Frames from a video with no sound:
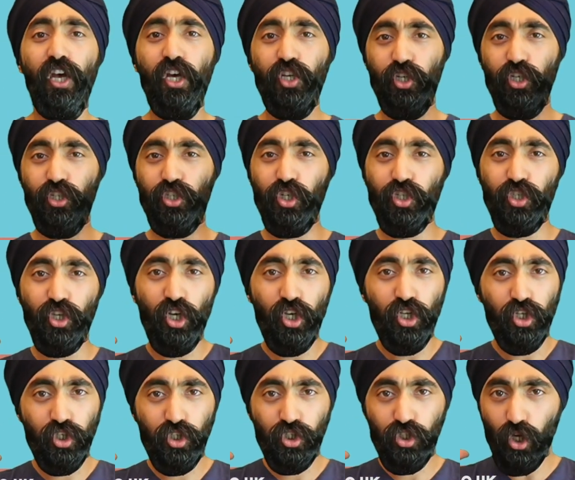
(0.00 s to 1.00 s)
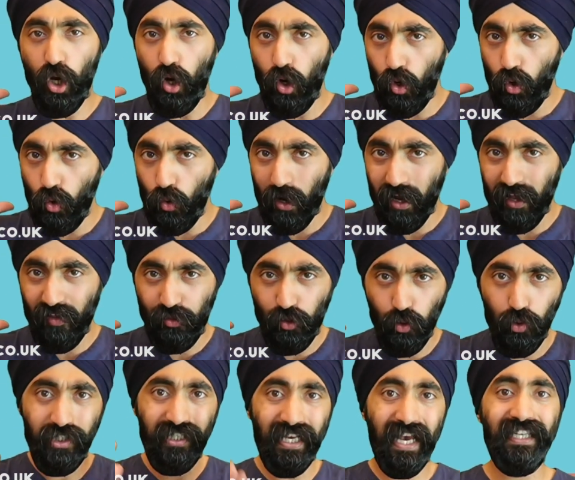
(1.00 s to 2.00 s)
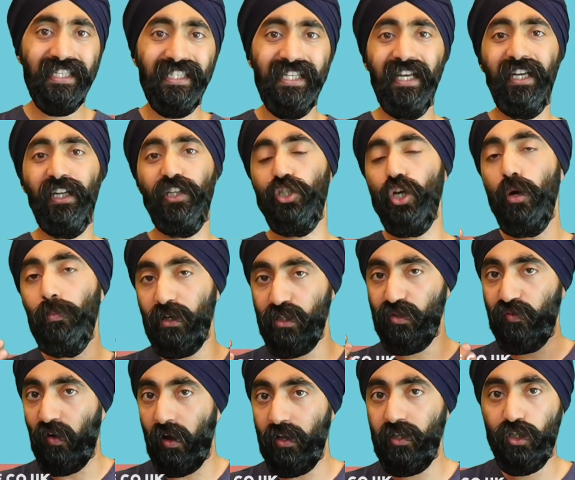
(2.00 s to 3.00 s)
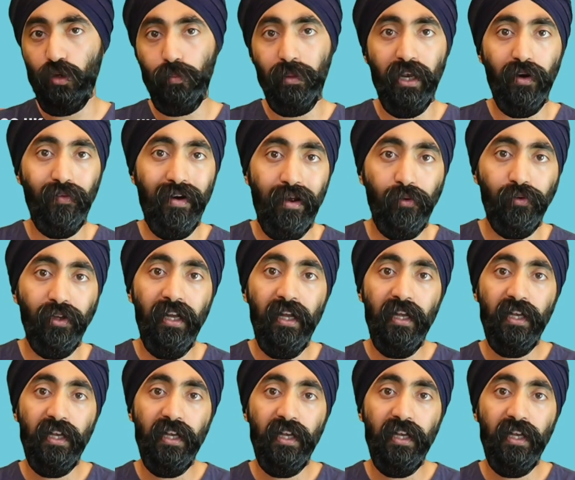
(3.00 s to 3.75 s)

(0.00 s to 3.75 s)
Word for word: She's just so enthusiastic and so much fun to be around.